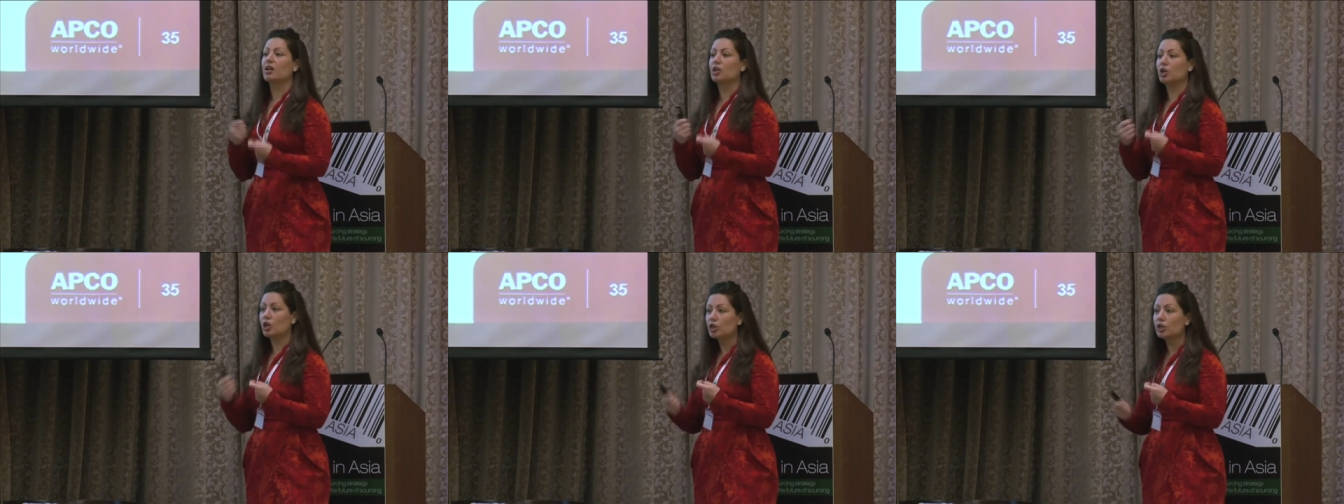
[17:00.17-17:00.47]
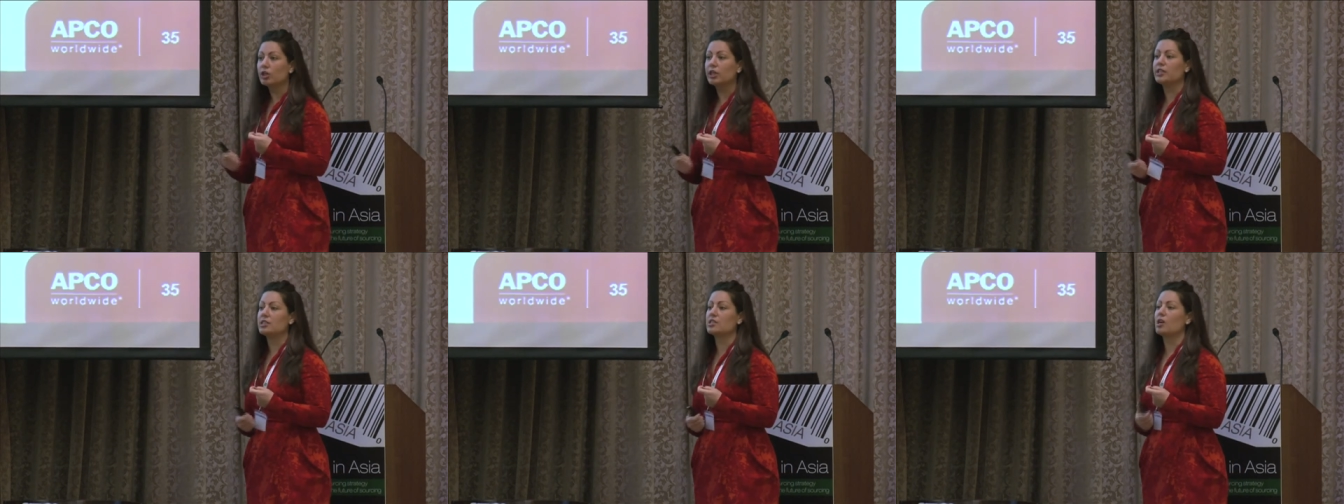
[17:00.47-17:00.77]

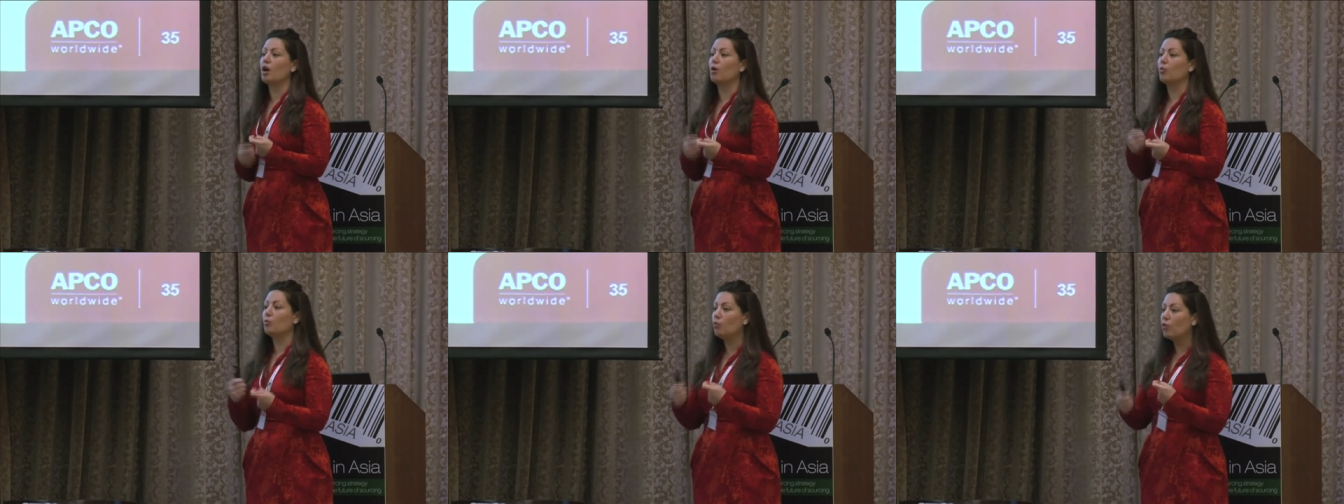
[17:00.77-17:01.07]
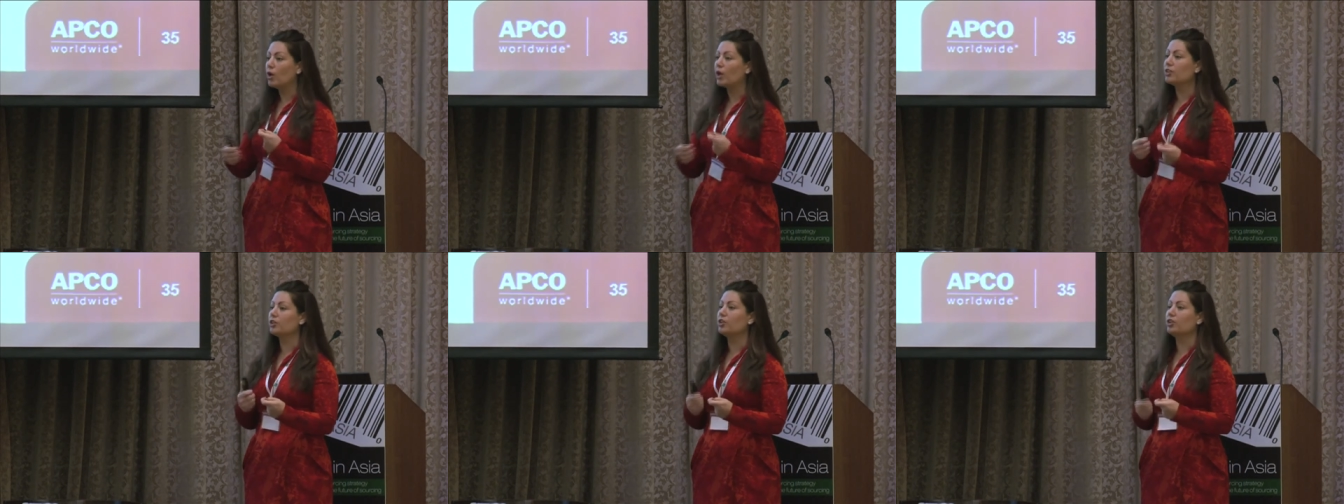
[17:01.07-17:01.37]
current on
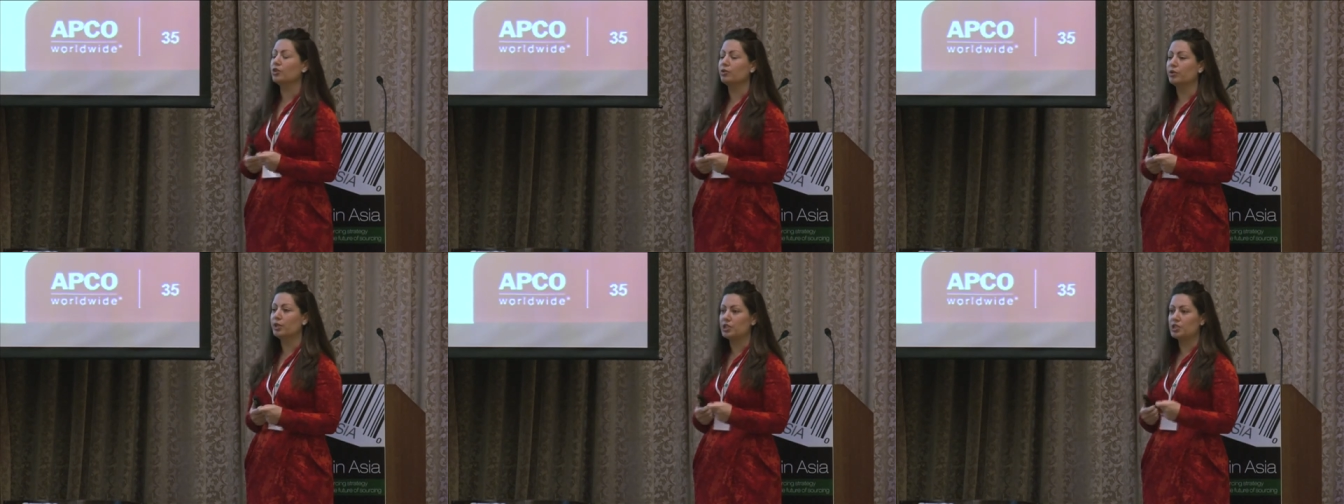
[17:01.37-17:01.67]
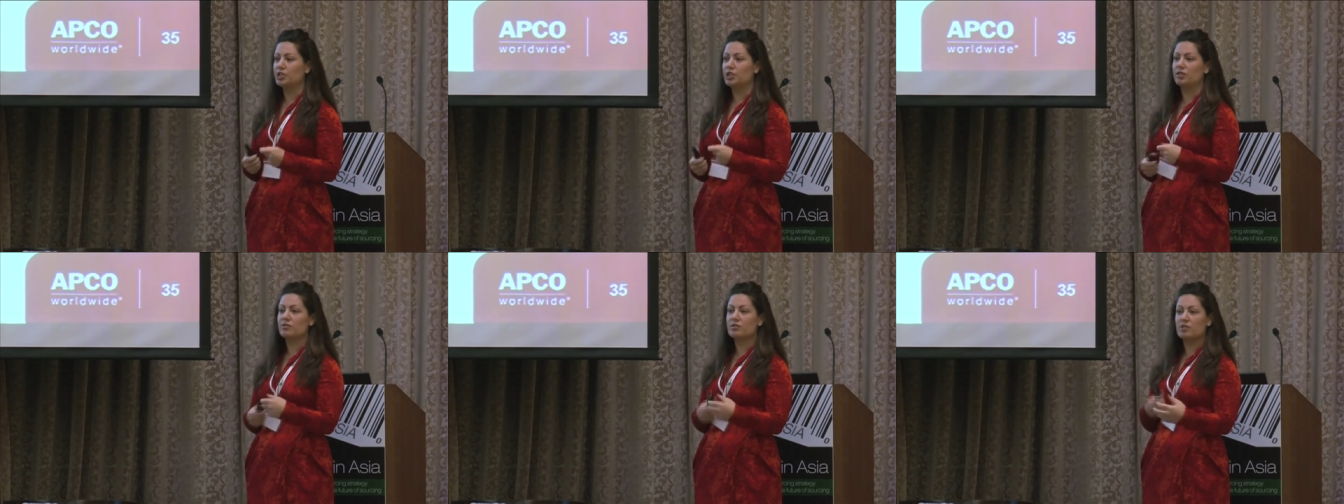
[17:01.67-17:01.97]
what the new
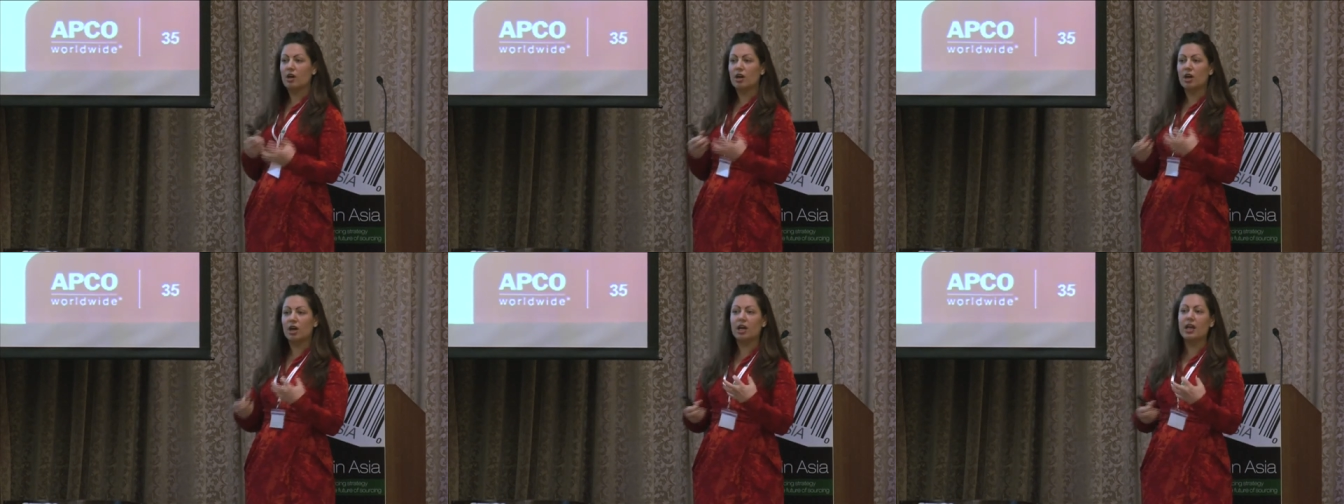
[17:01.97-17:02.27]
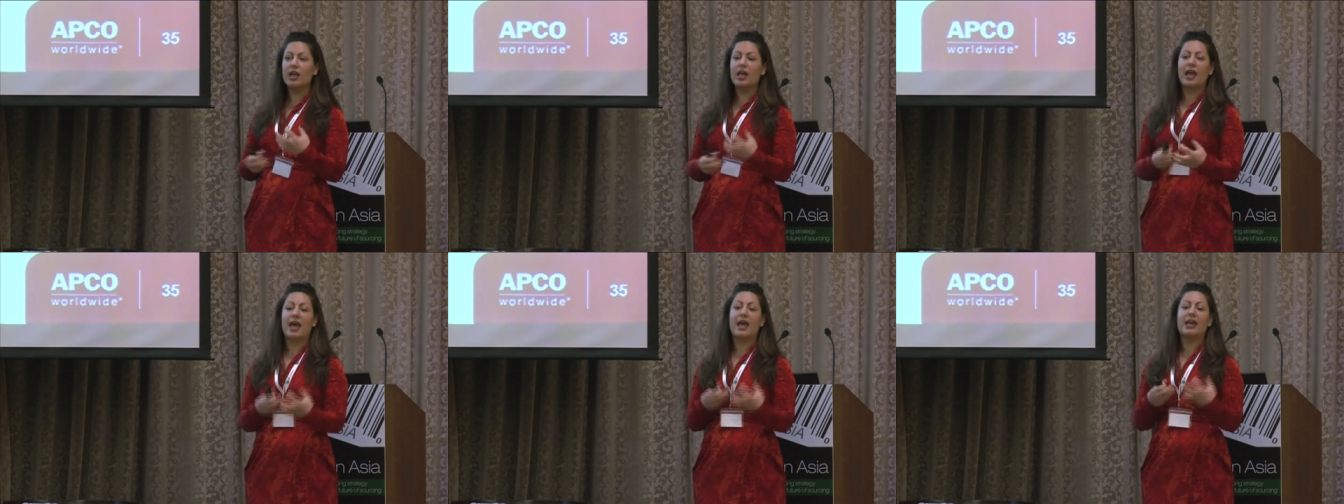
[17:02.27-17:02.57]
initiatives are
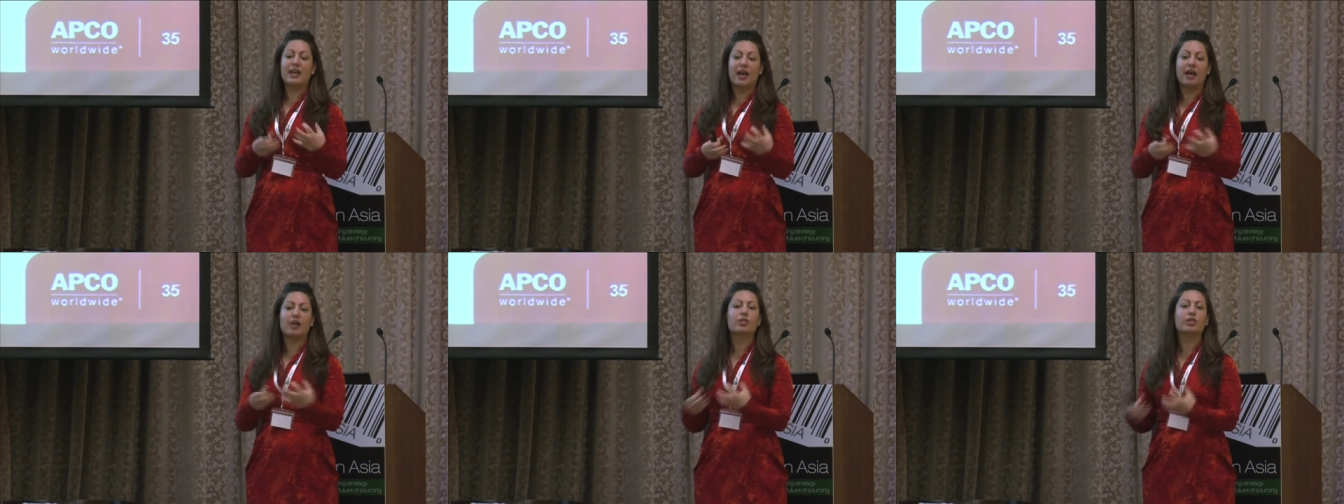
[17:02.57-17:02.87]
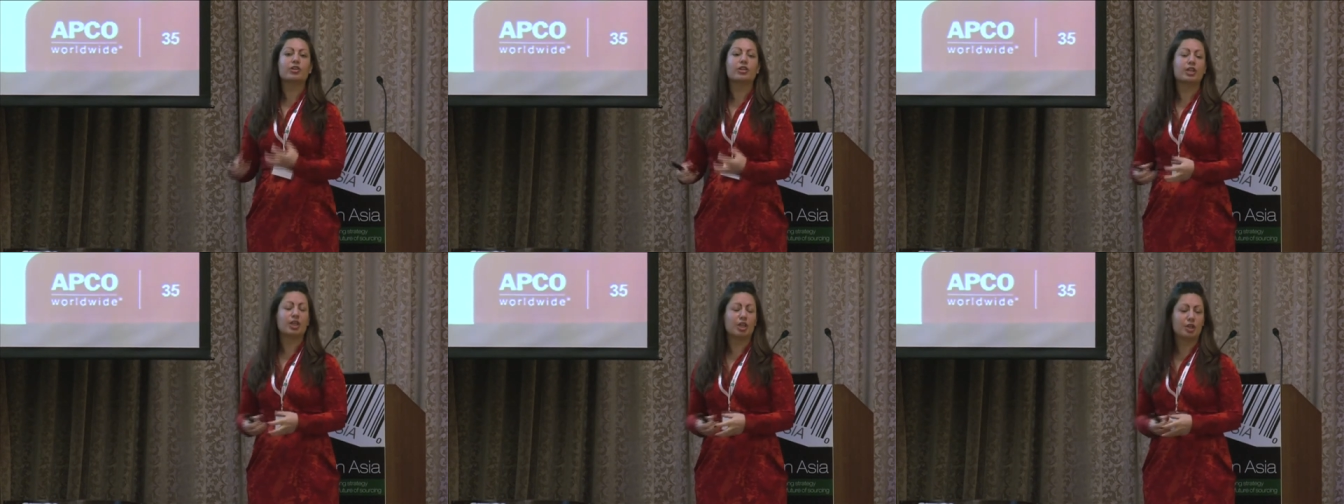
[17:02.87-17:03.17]
and how
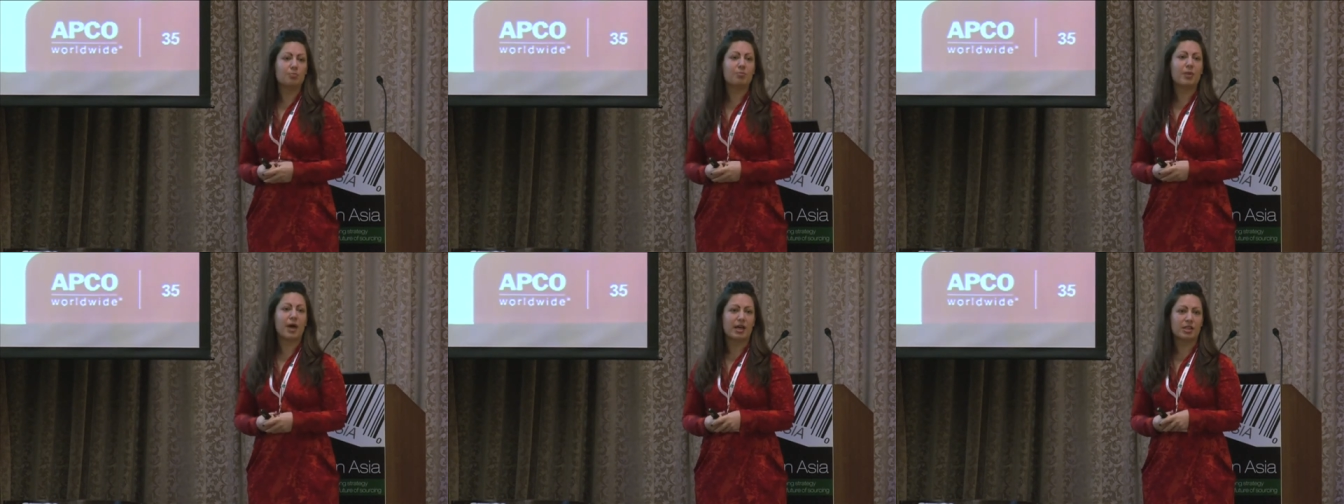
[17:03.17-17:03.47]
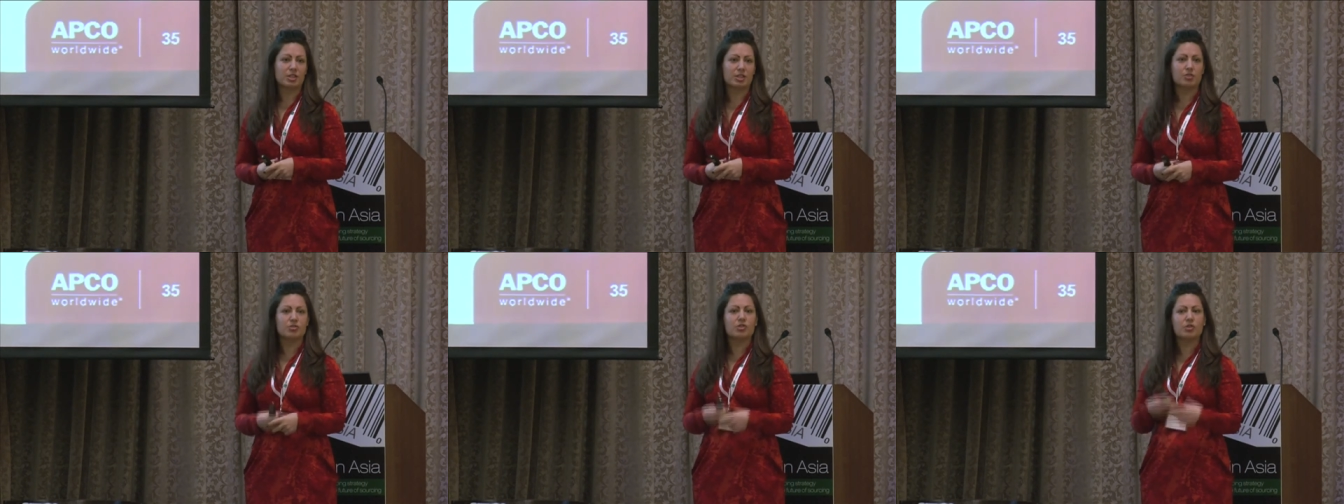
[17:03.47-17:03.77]
they're going to
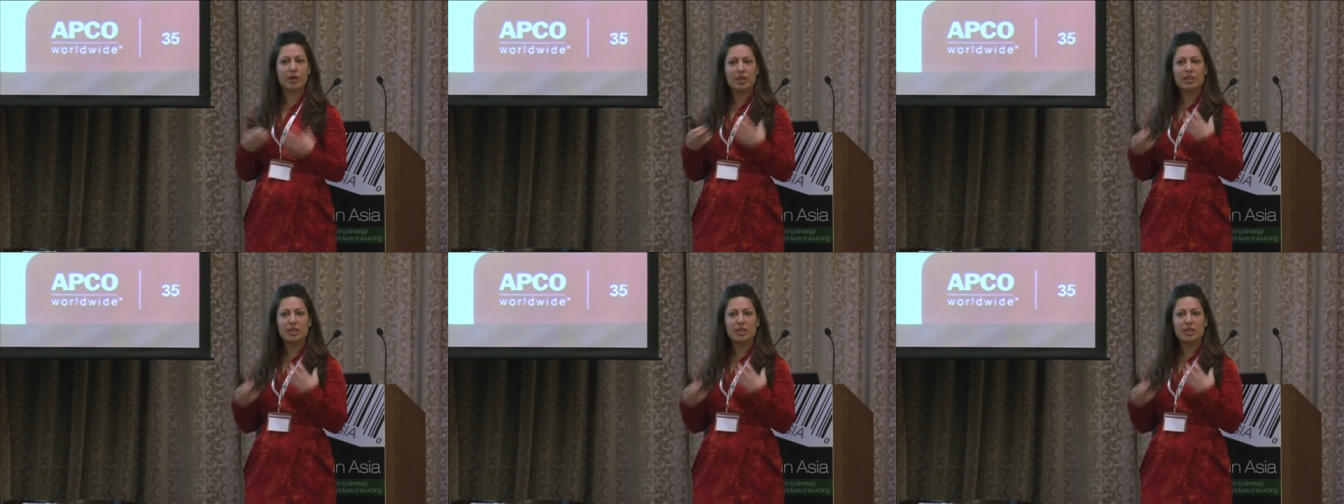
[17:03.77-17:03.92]
impact you. So